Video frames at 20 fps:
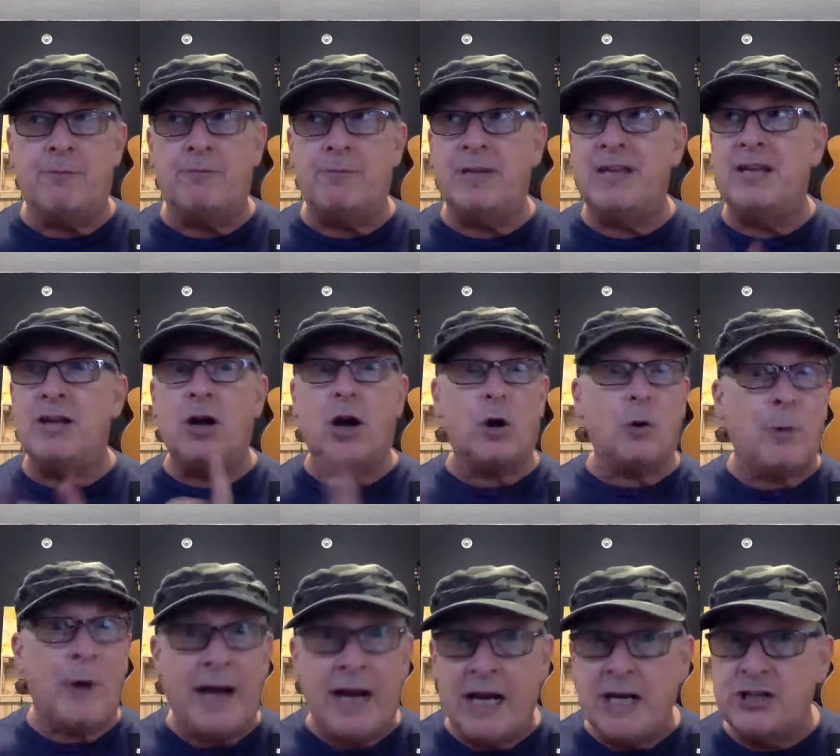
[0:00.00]
PR
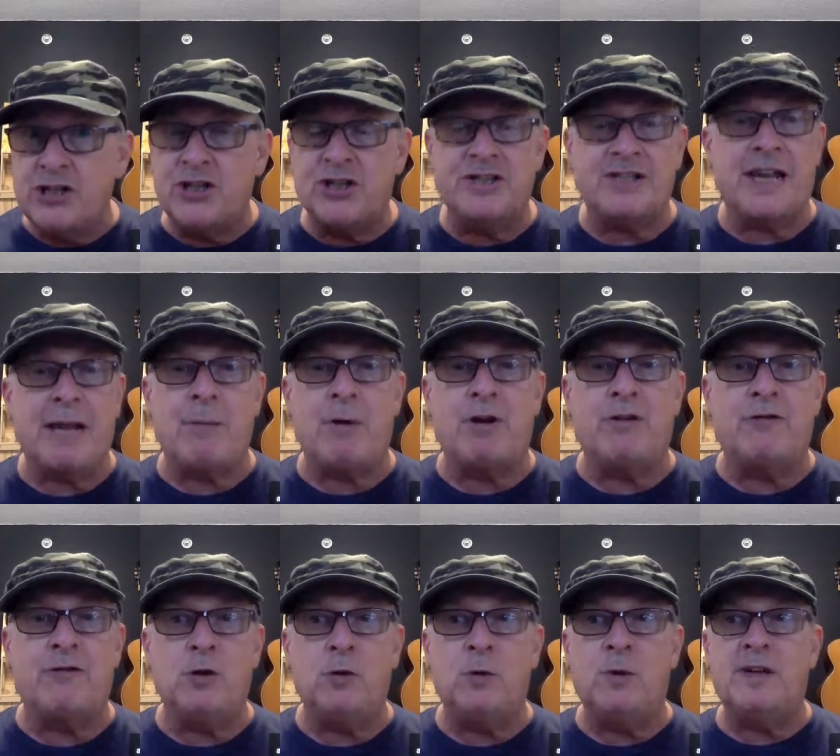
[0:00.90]
Rage just came out a
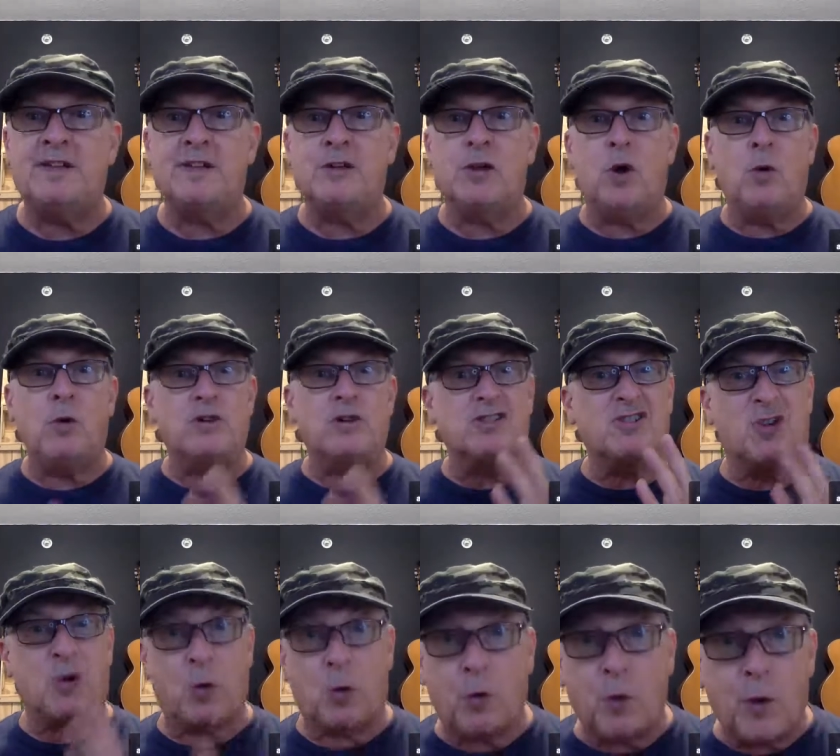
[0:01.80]
few weeks ago, which is a
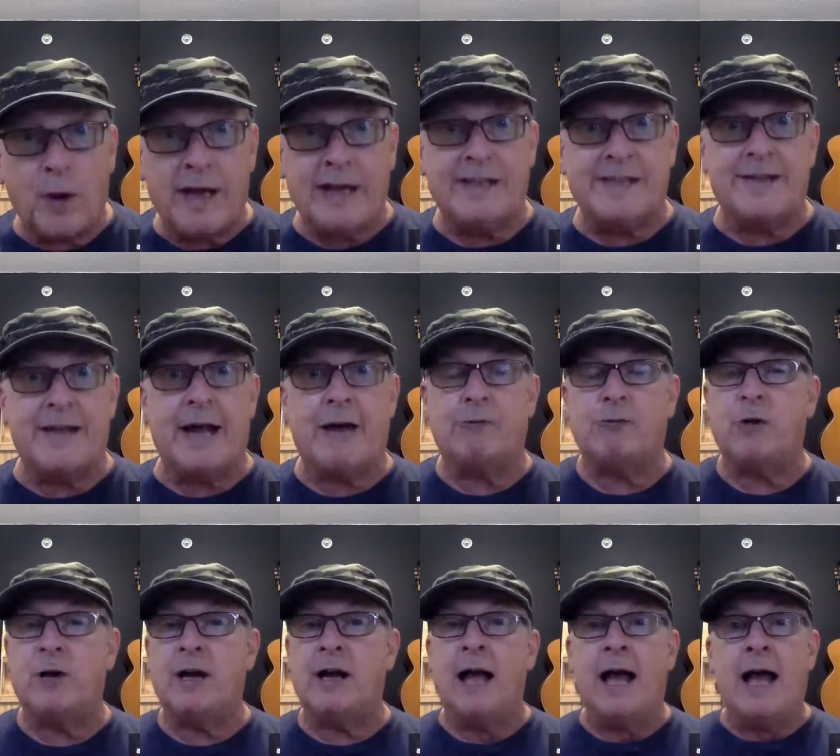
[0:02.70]
great
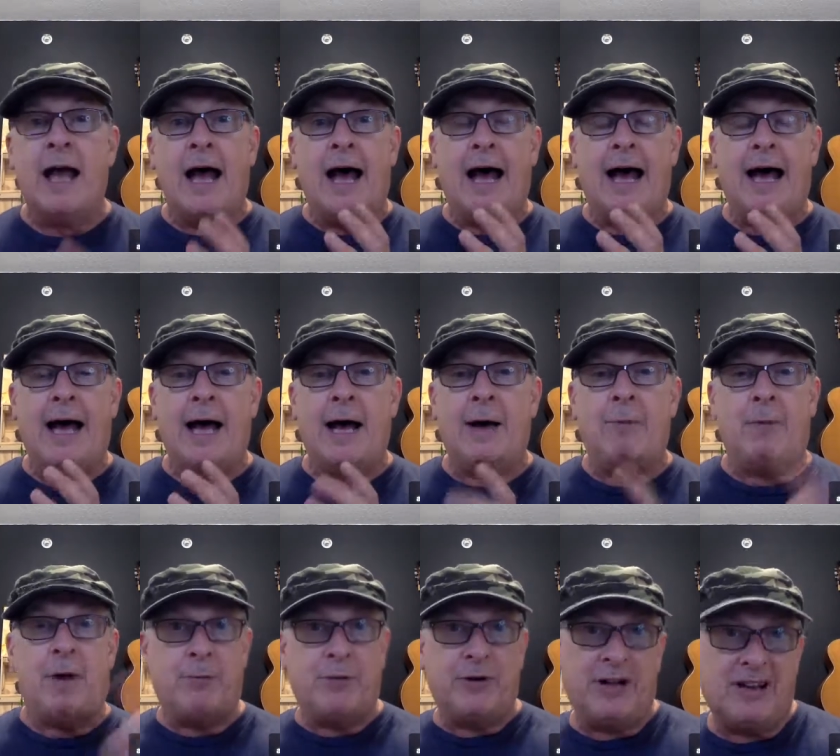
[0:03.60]
software.
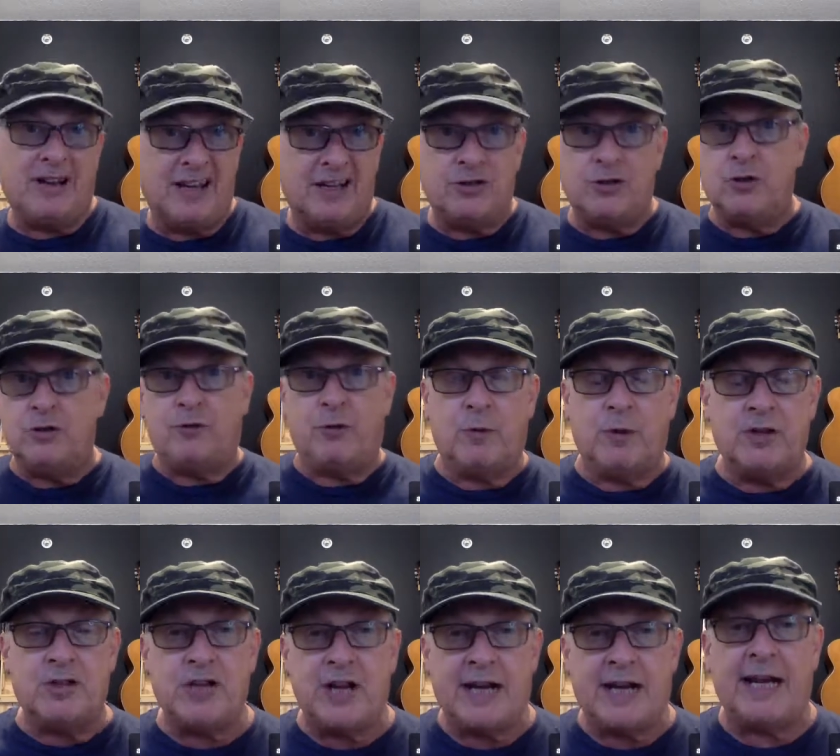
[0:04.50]
I'll put a link to it if you
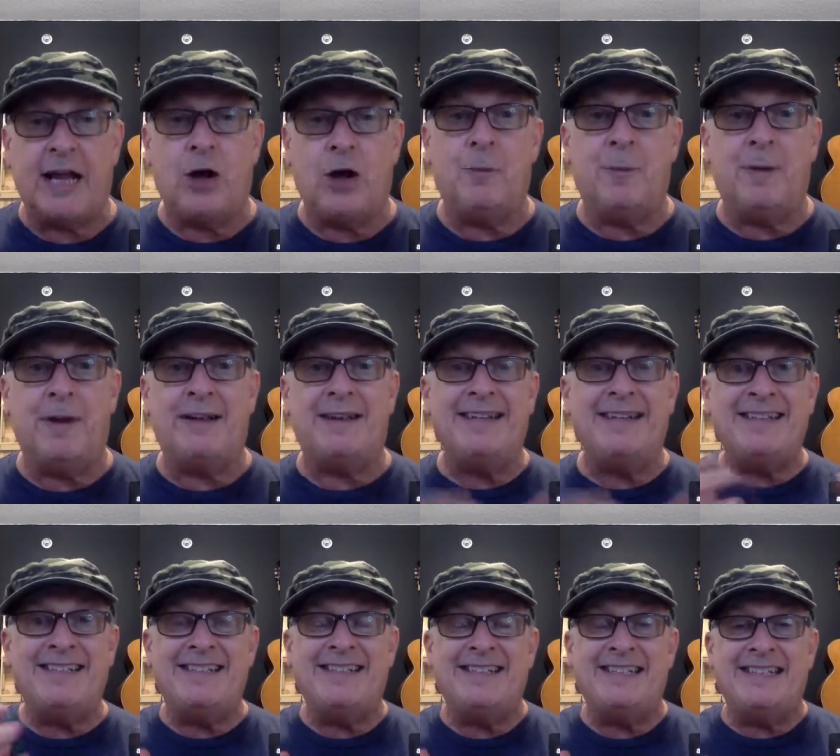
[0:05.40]
want to check it out. But
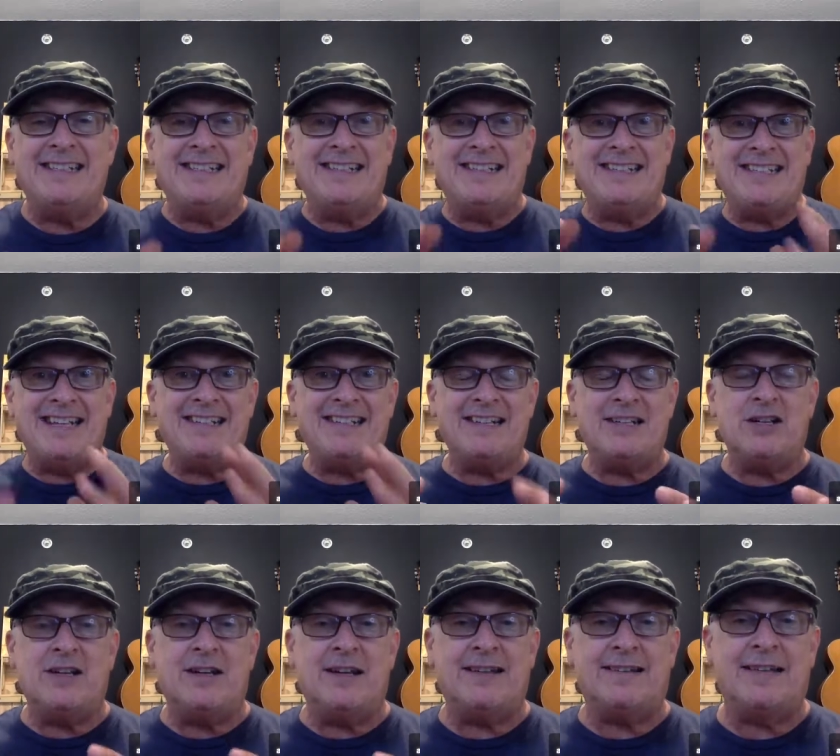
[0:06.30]
this takes it
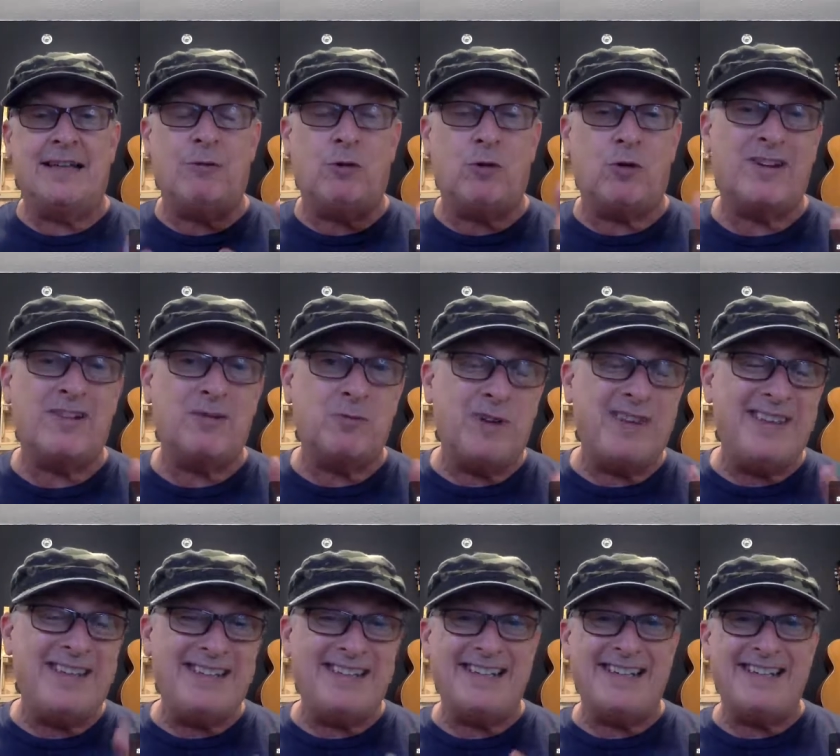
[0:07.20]
to the next level, because what
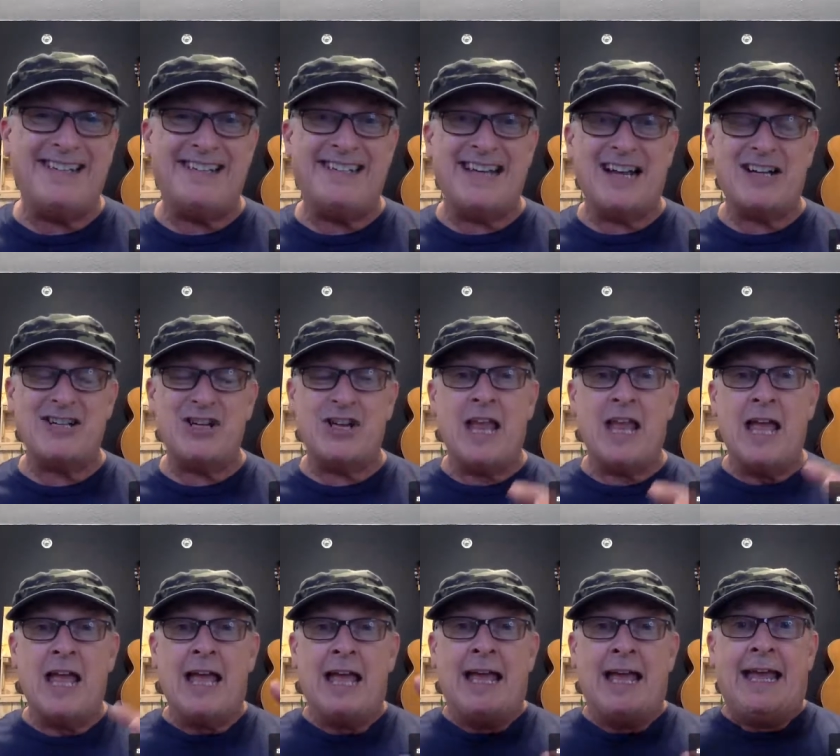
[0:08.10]
this does is actually
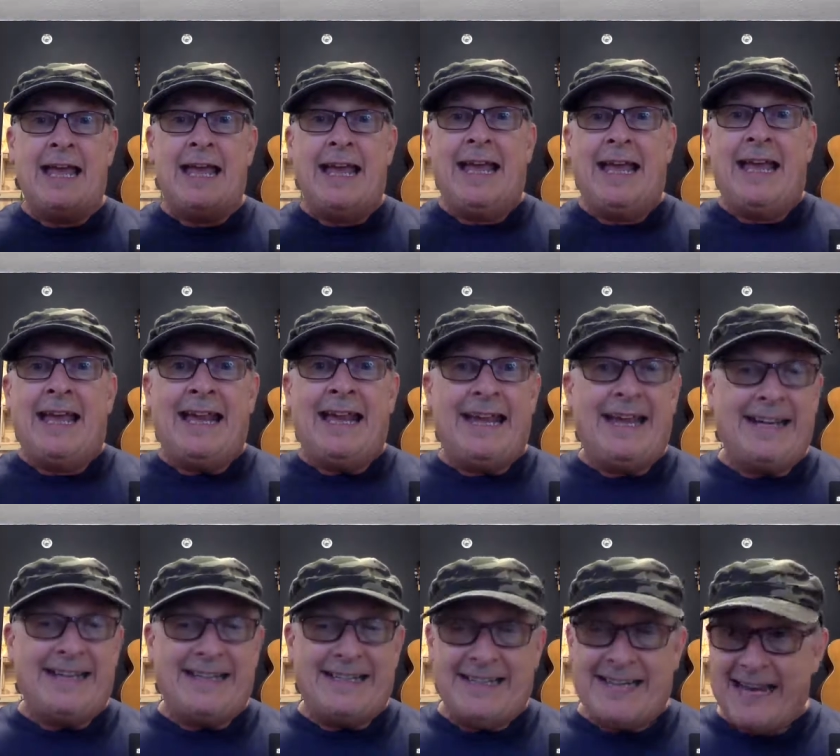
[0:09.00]

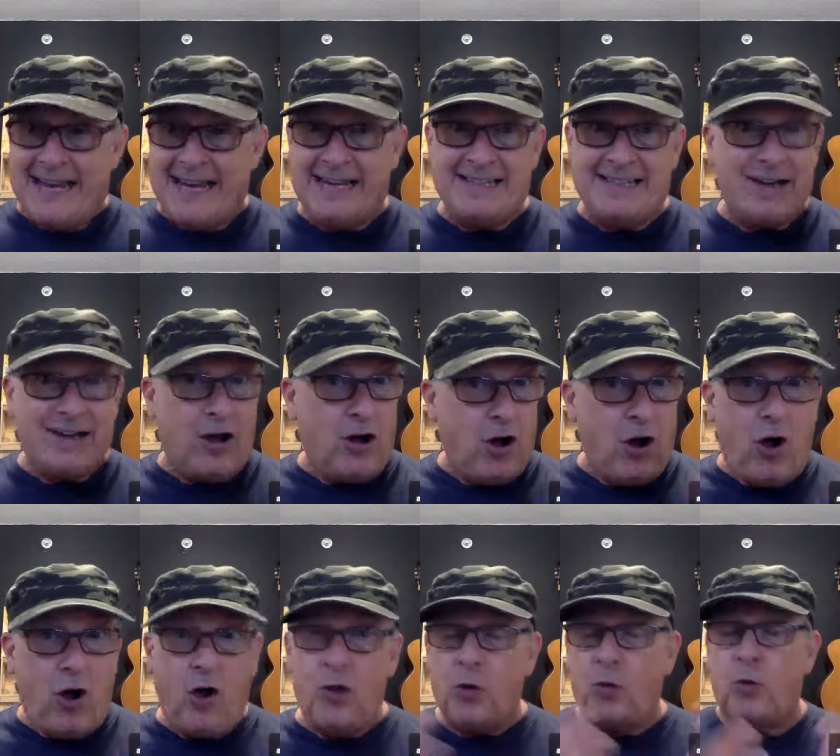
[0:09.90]
it takes
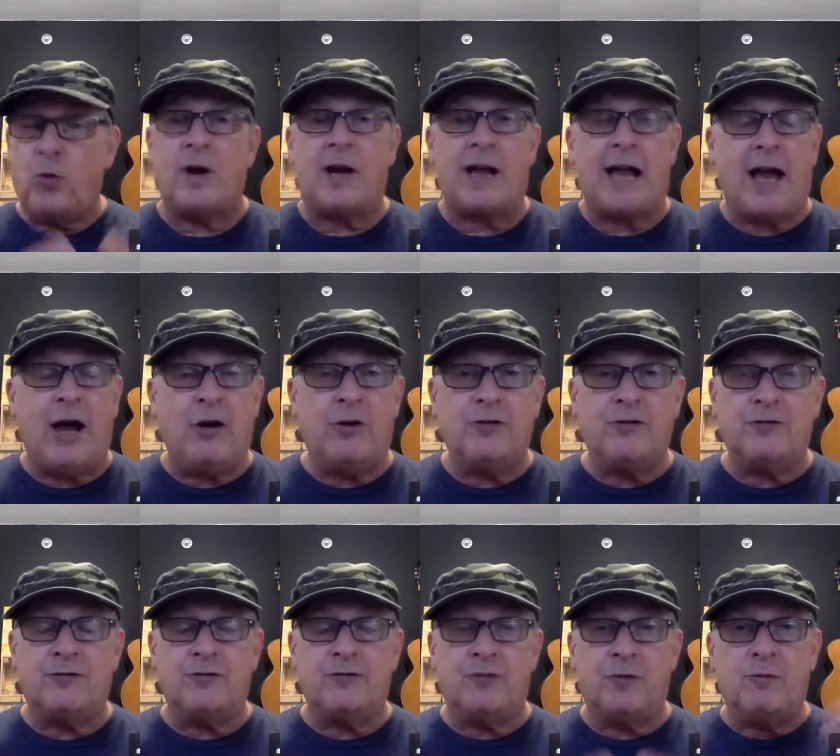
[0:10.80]
all the work out.
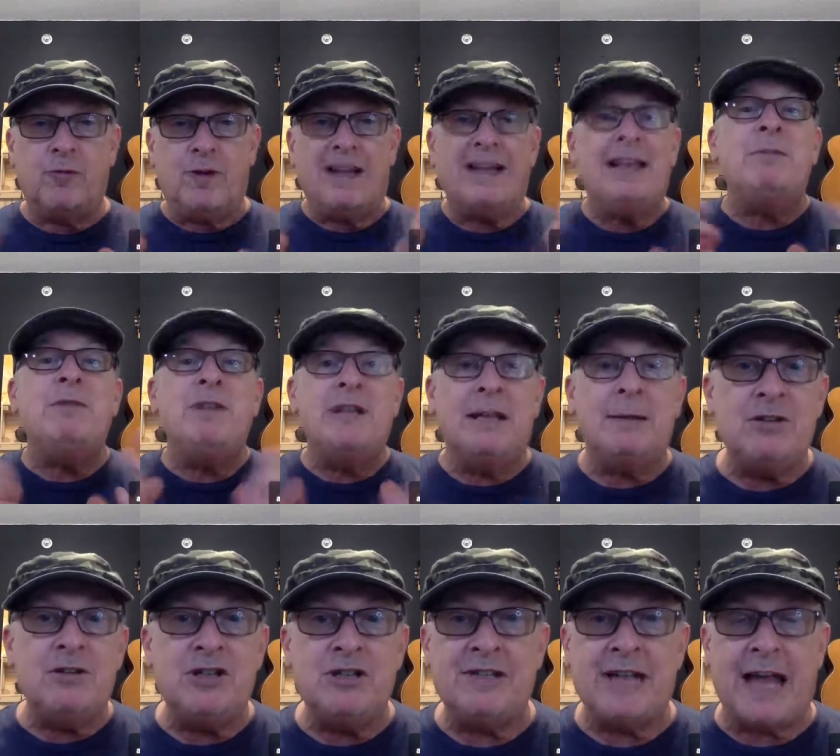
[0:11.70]
Let
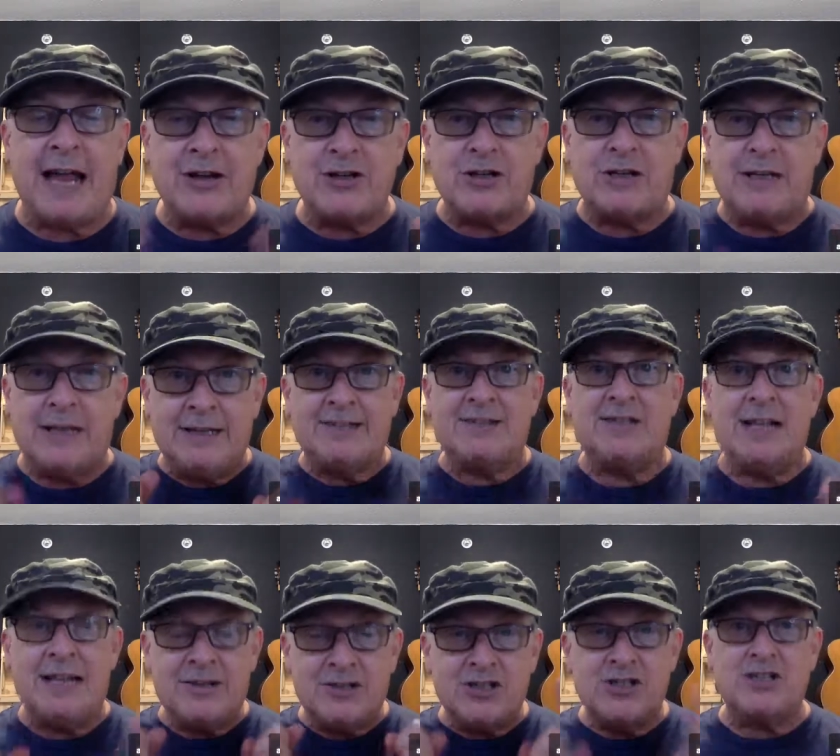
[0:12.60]
me just actually
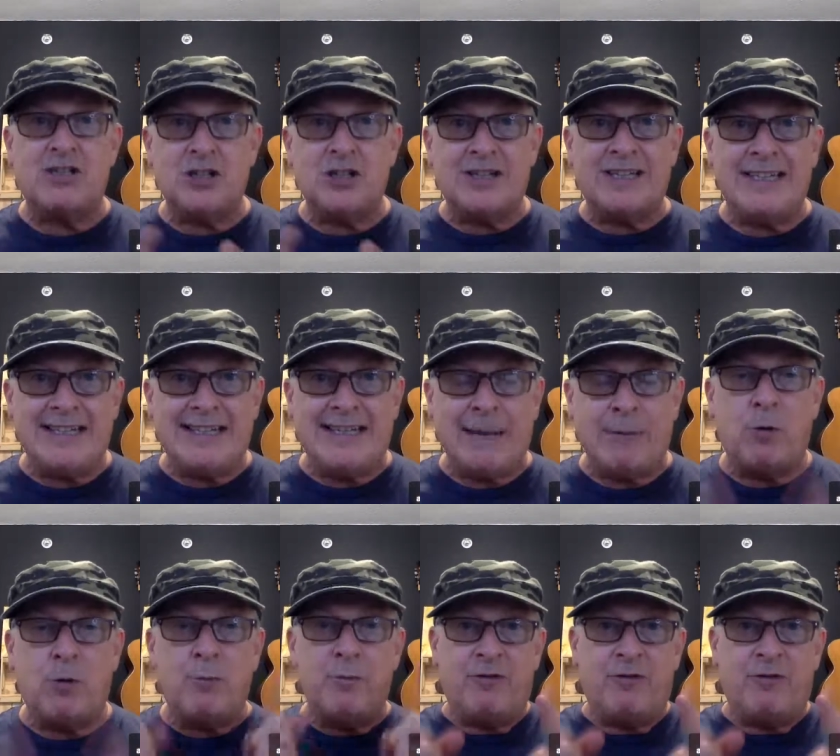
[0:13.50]
let's just look at the demo.